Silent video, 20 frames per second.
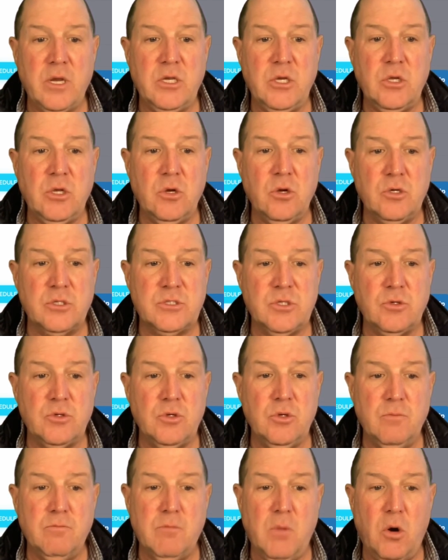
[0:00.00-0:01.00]
And you could also
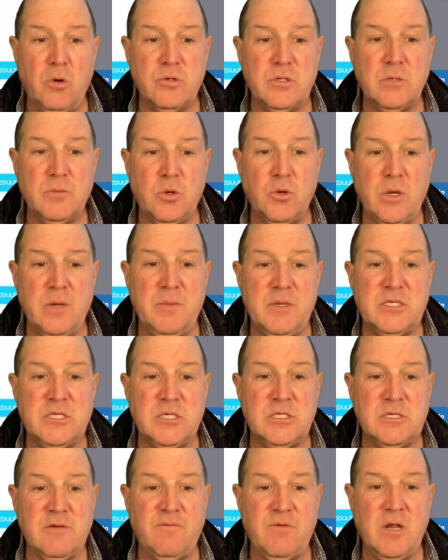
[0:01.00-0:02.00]
do multiple
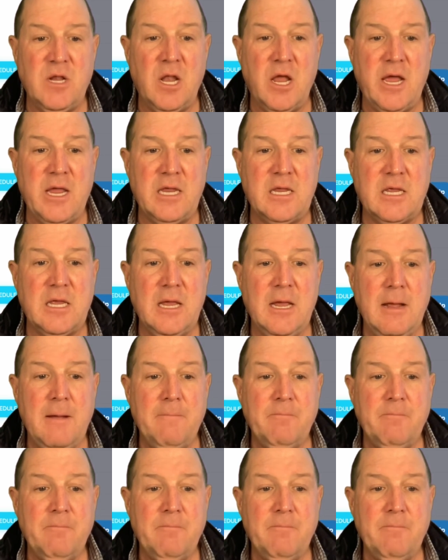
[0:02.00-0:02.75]
images if you'd like